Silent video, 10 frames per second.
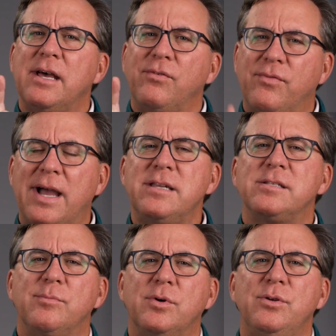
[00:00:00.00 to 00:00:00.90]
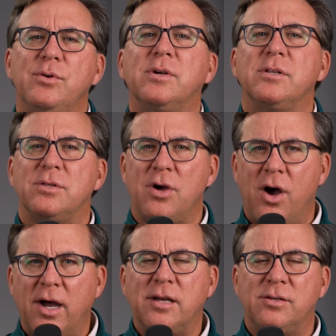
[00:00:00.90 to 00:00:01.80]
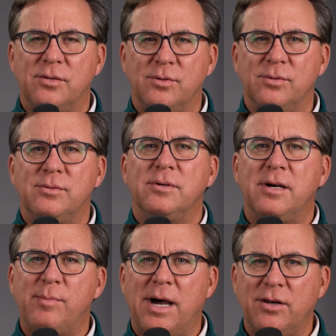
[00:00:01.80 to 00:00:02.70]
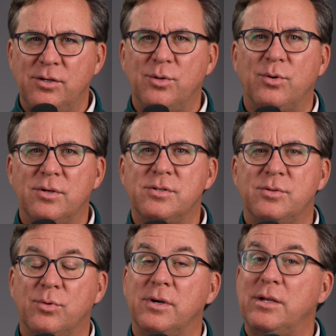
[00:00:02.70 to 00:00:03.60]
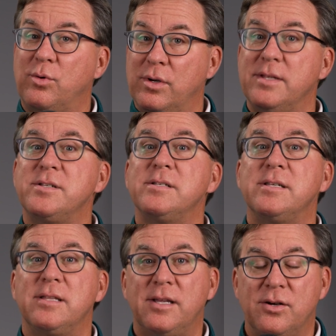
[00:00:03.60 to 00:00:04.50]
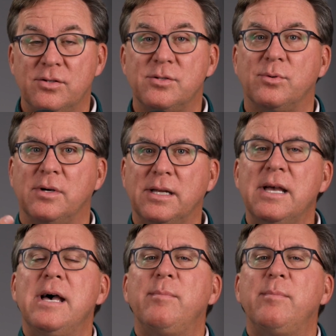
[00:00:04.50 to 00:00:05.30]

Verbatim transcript: find someone you can talk to about your story or listen to their story,